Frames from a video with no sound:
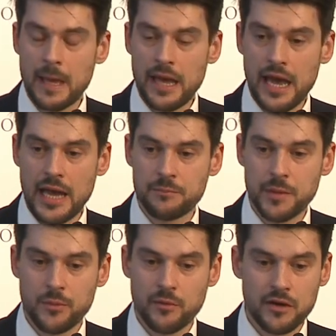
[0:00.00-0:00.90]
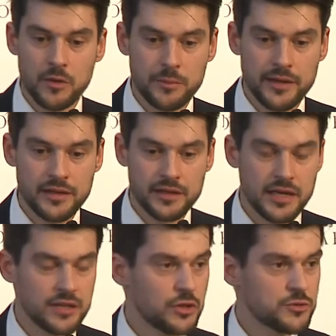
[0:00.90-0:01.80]
And people were complaining there
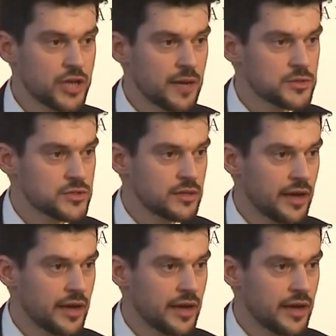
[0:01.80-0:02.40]
are no jobs.